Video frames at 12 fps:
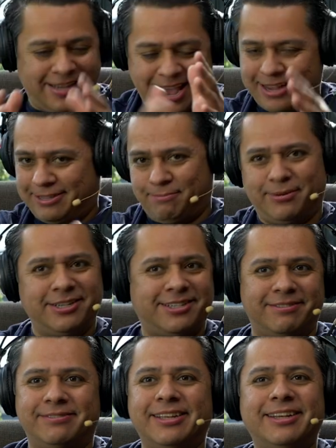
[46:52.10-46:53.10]
he has a bunch
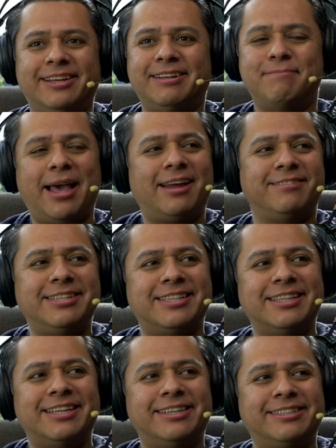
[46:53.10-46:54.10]
of batteries
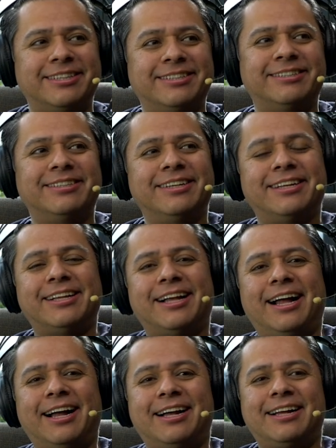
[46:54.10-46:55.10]
in there too.
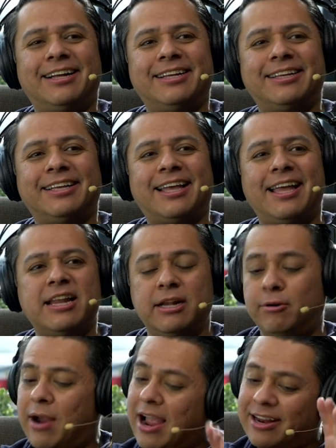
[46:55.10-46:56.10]
Uh, and
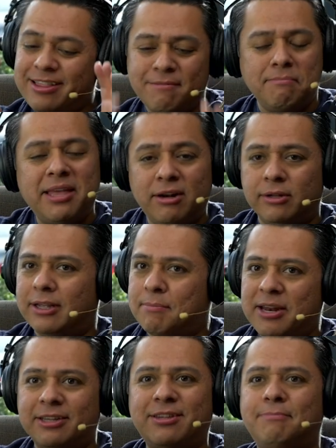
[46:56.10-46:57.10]
it right in the middle. I
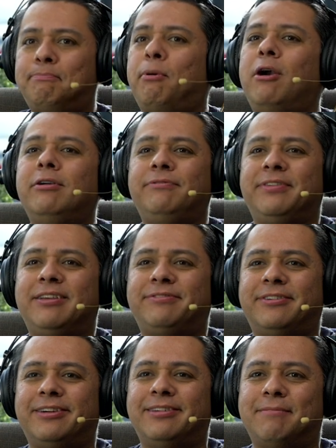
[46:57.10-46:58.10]
mean, it's a perfect
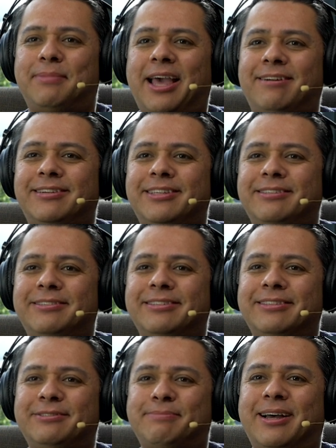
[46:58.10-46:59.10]
for the battery
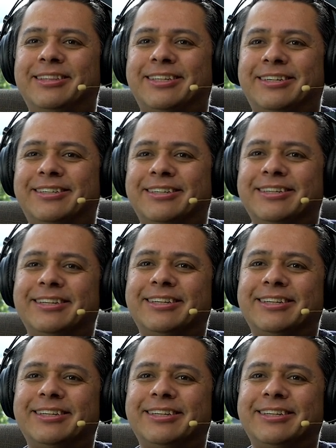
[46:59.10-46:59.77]
spot yeah. there.